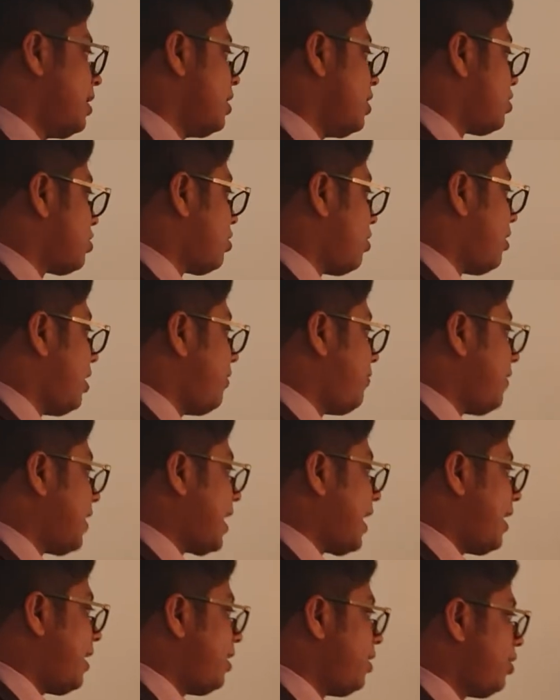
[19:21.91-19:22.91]
So if you
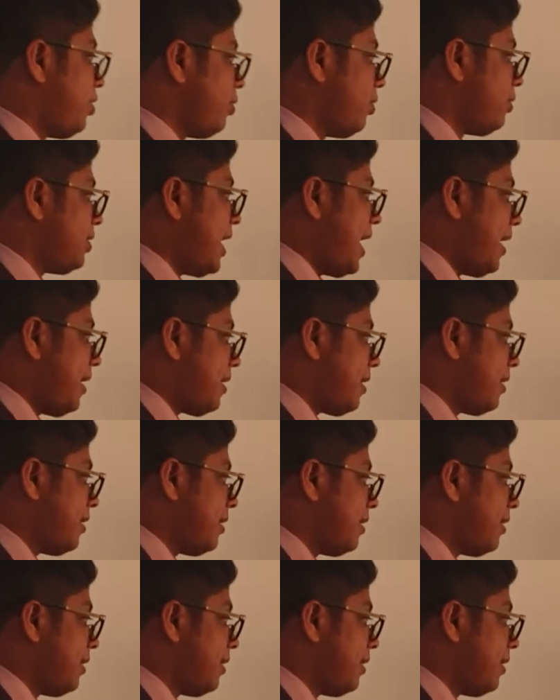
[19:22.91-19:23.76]
can do that,